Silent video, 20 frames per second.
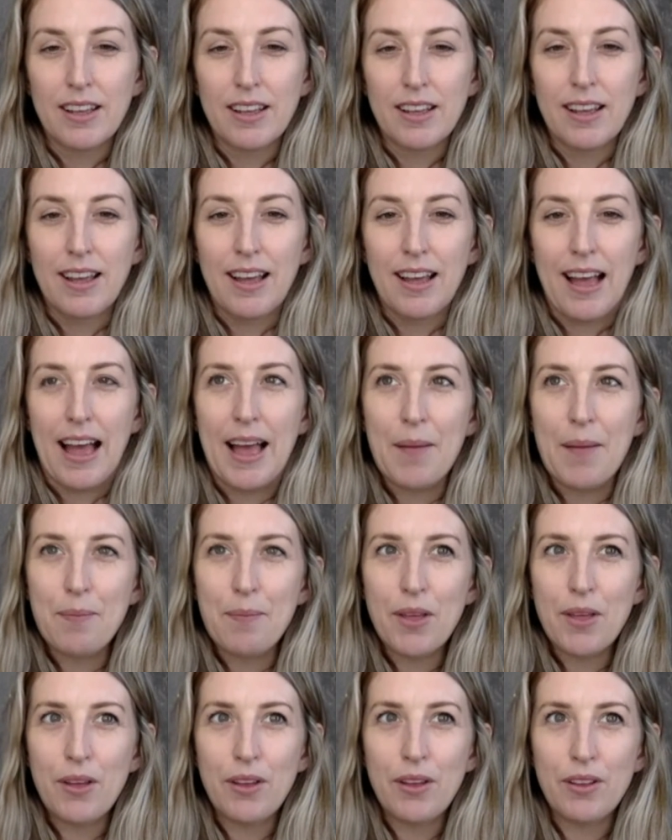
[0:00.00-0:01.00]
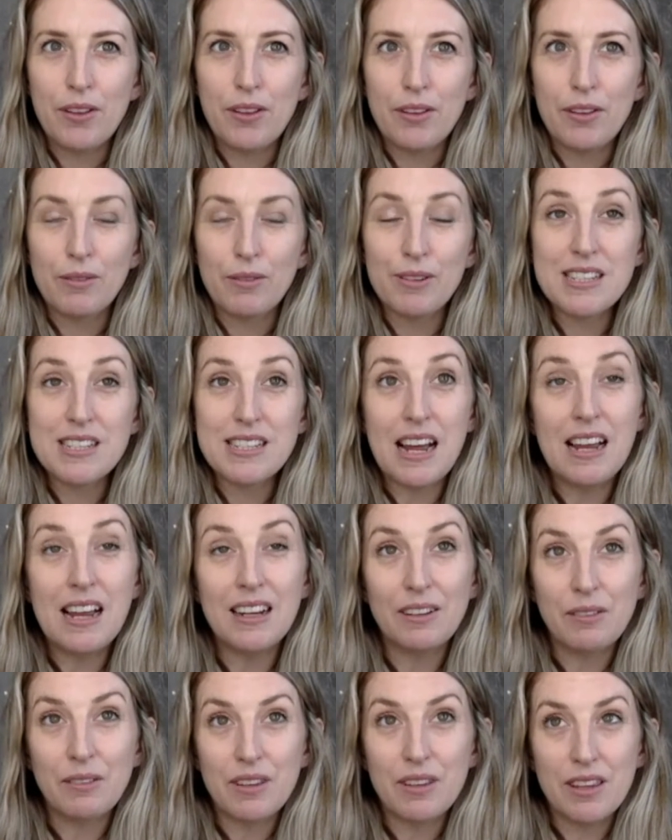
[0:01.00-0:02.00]
Well, starting with
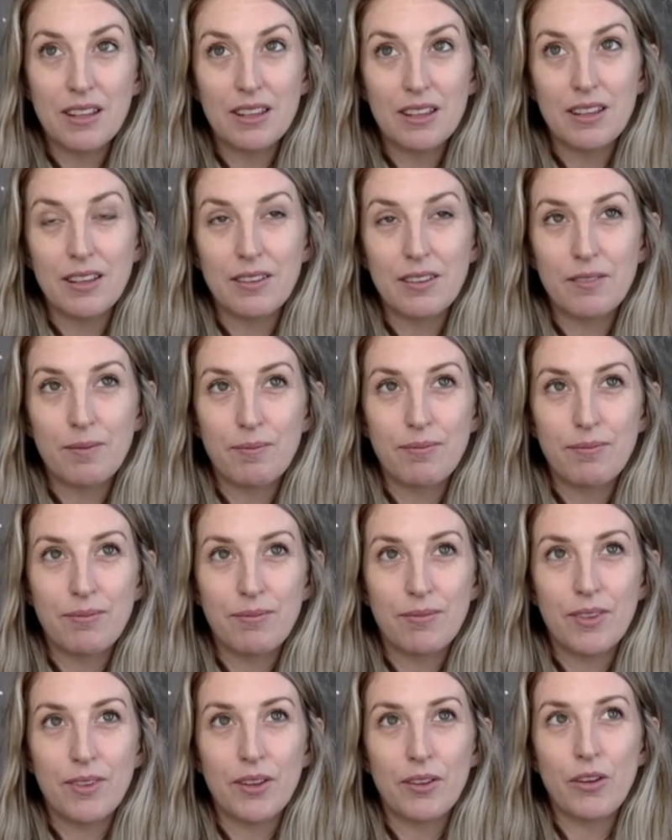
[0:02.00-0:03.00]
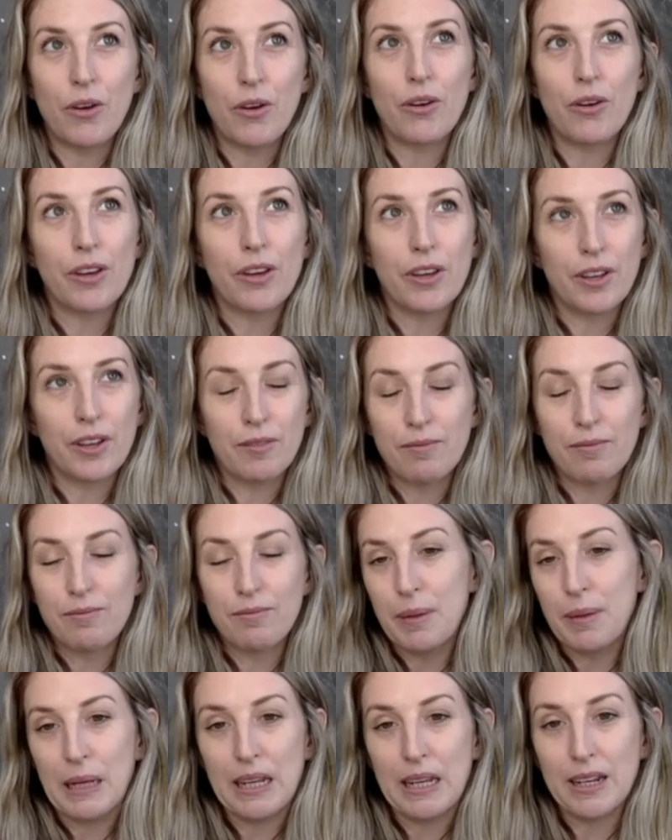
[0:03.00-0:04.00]
the yoga
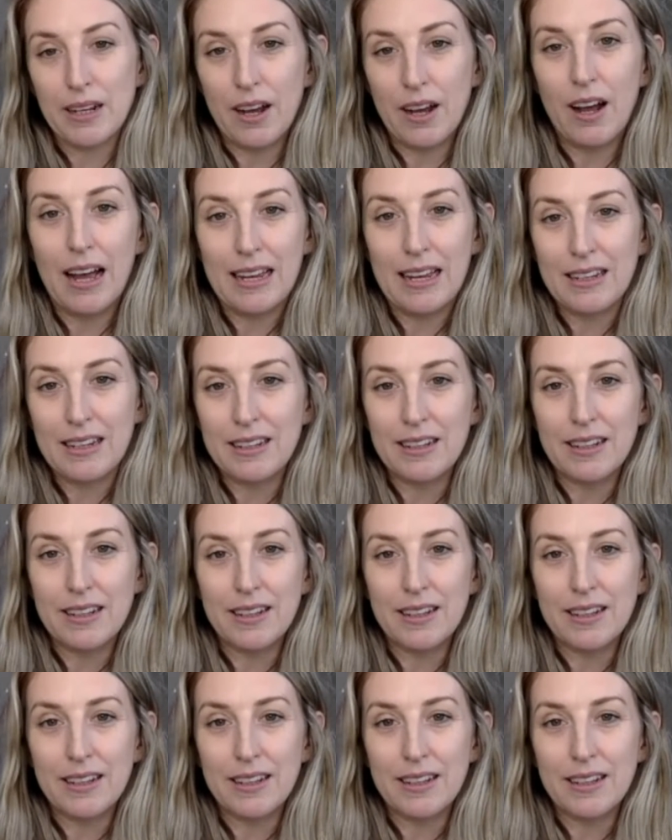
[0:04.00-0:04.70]
beginner idea,